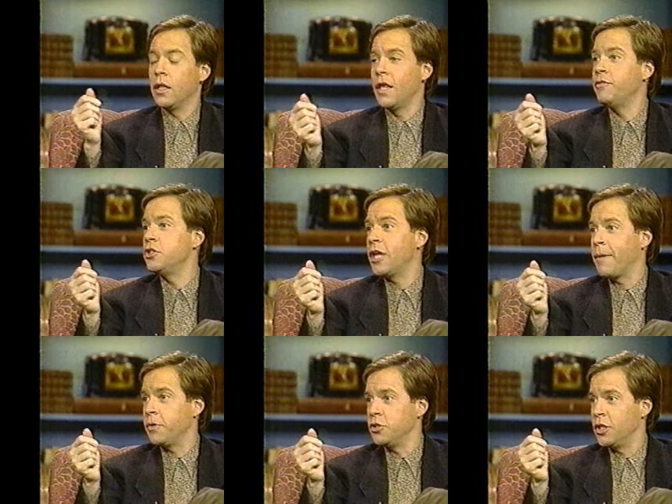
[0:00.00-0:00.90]
11
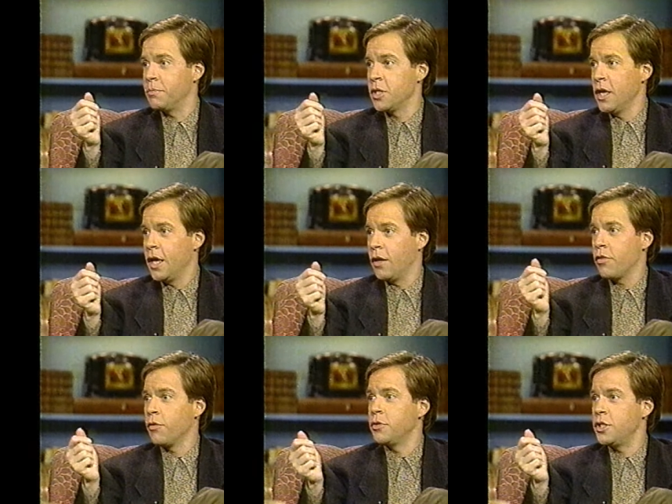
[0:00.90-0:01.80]
championships in a
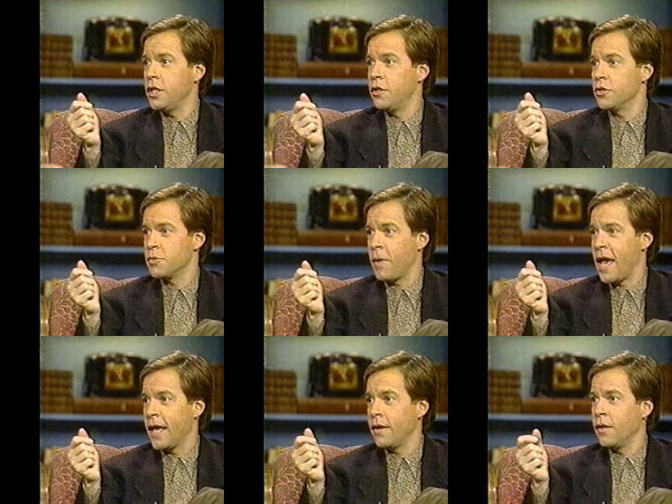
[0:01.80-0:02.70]
13 year
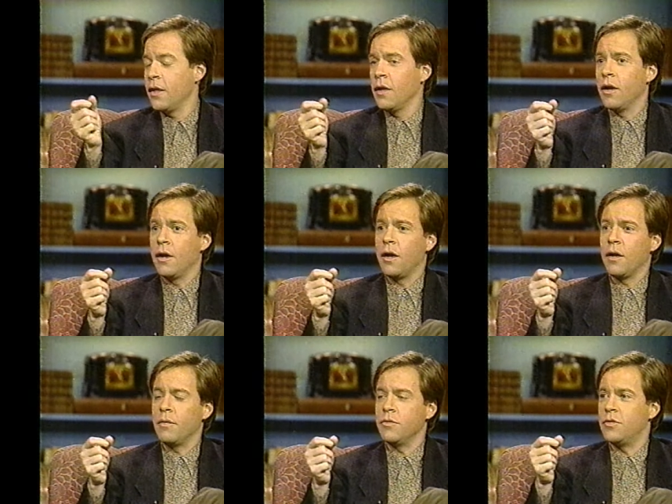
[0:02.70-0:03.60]
span,
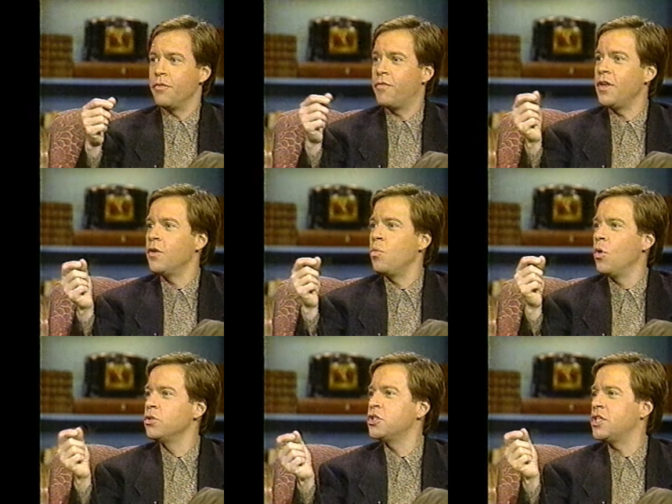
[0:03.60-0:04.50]
uh, defeated
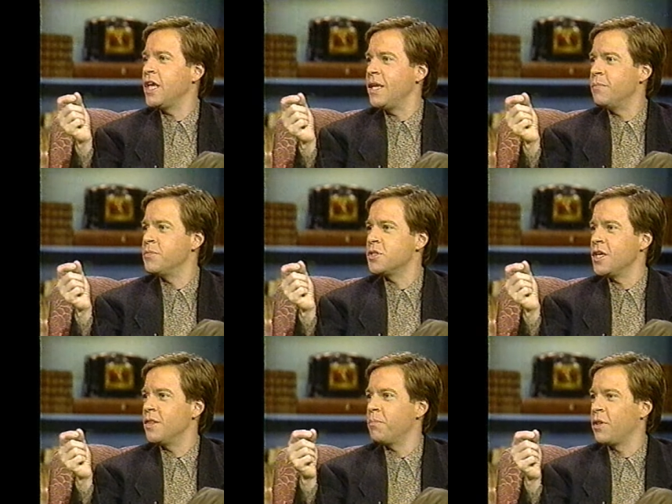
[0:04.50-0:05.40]
Wilt's teams
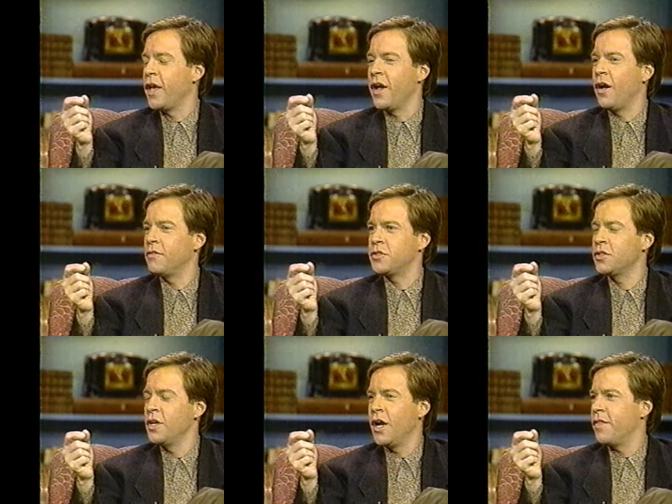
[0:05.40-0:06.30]
in the
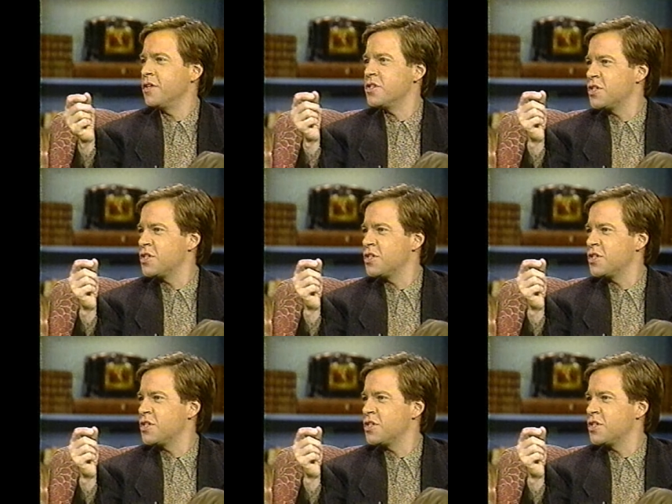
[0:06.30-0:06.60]
playoffs, I think